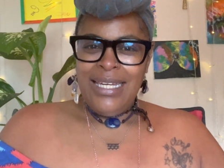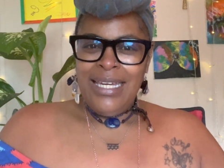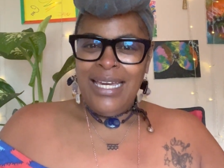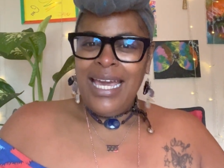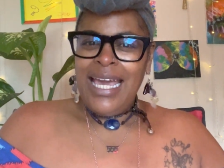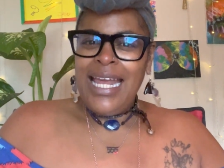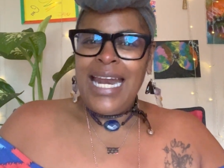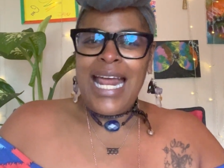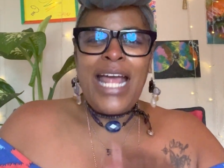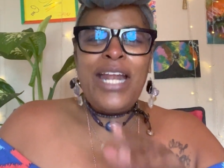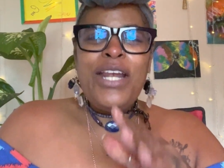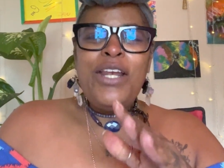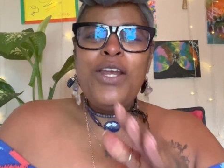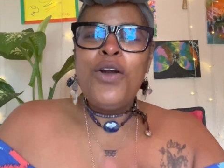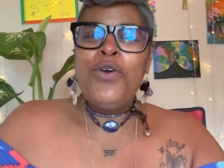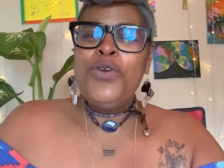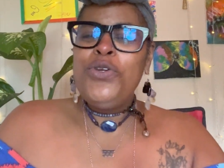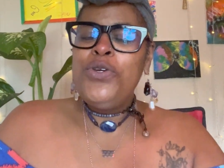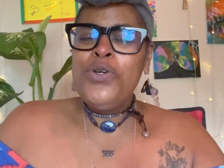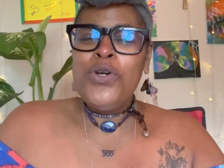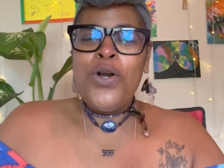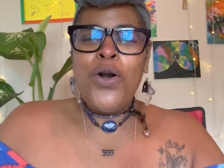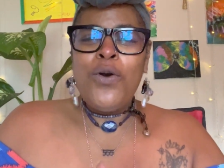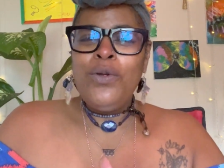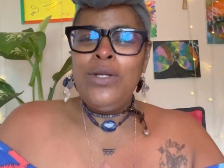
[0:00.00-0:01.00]
And I know
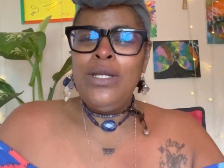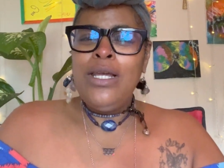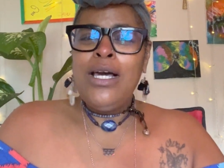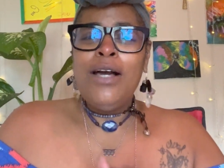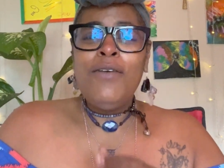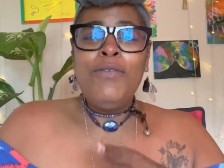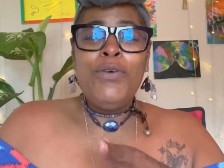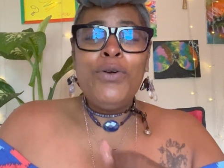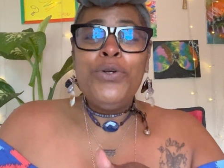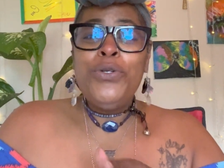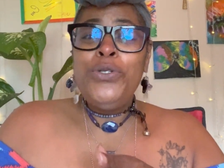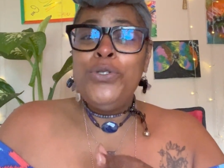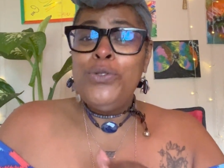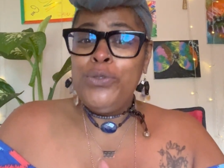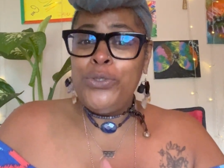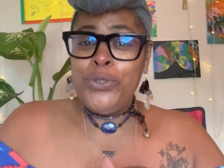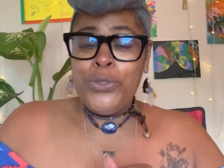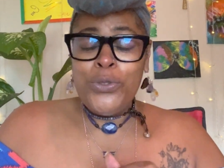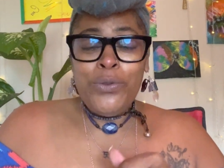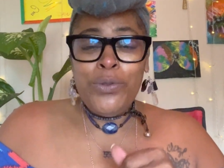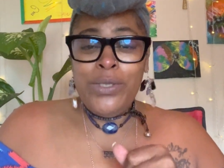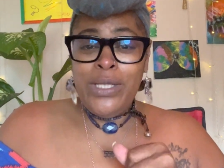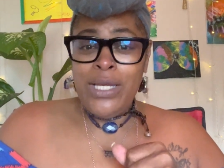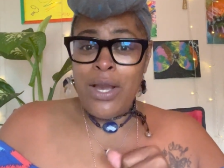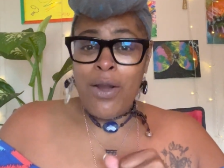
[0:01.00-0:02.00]
you're going to love who you
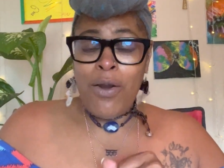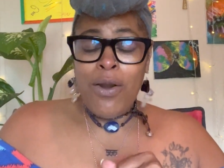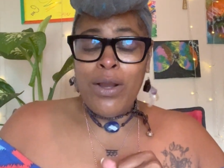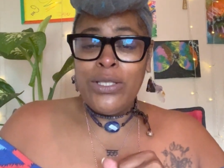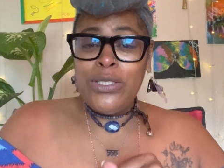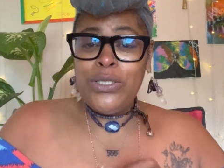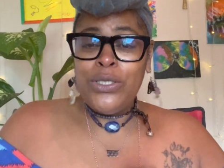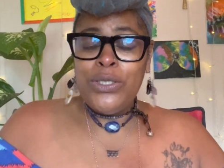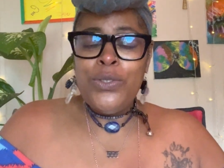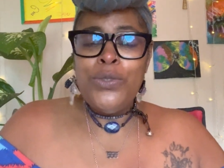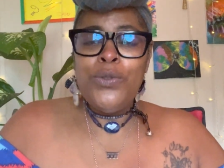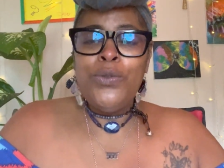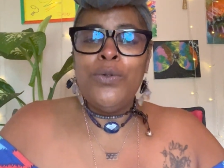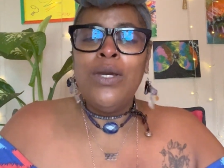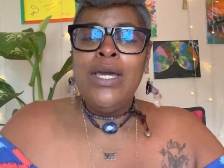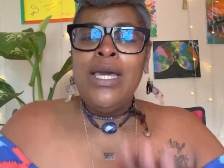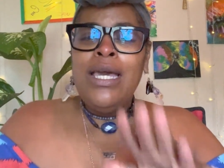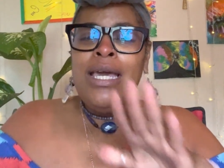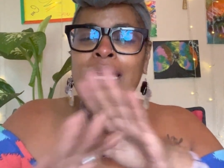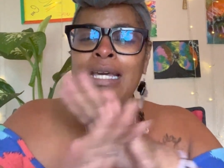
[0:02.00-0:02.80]
truly are too.